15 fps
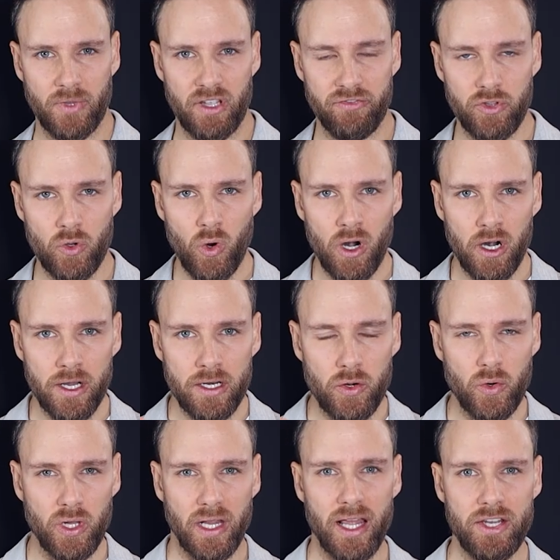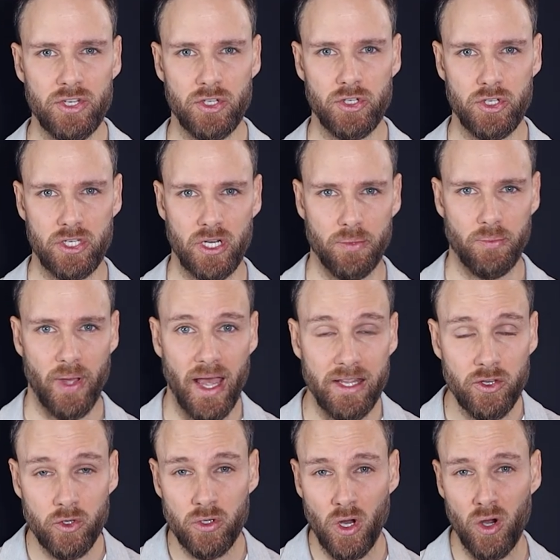If you are in a relationship
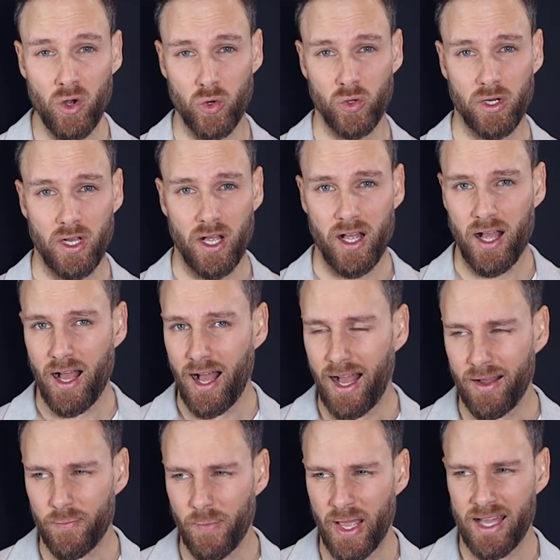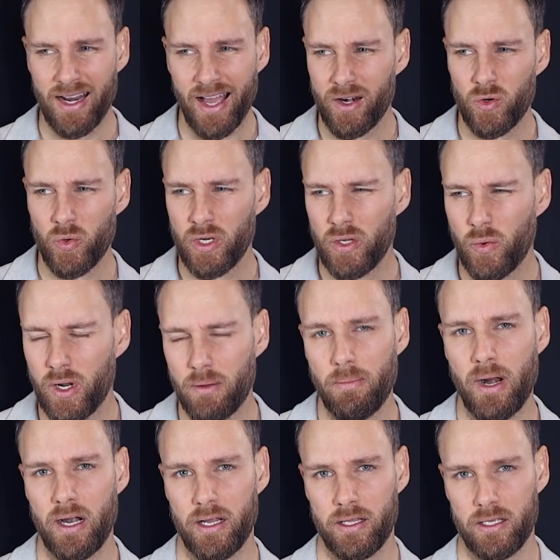and you know, man, I don't really want to
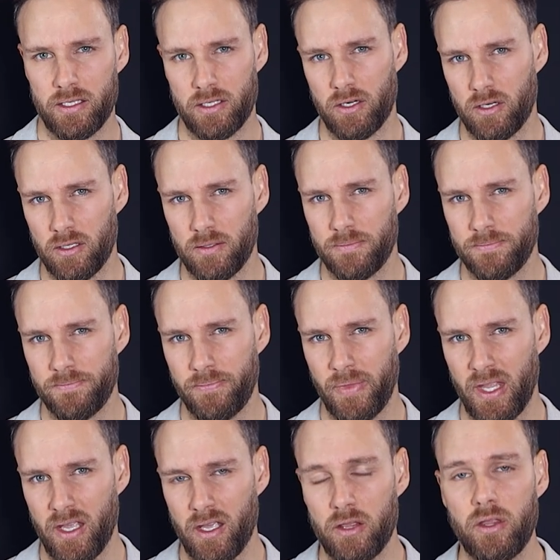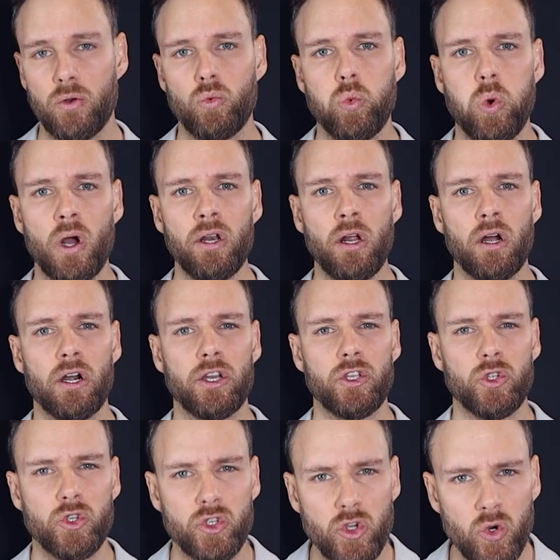marry this girl, then what are
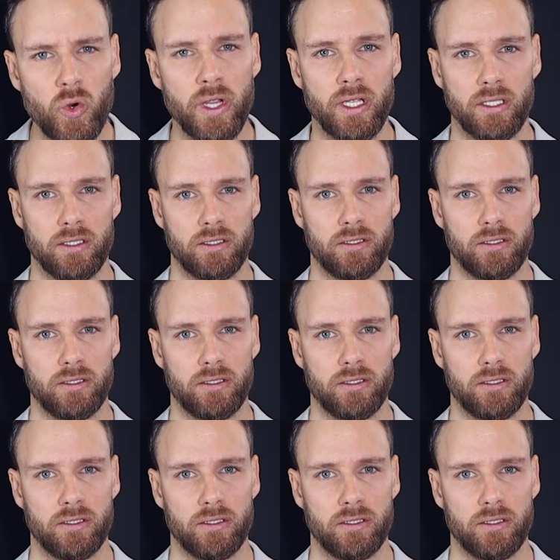you doing?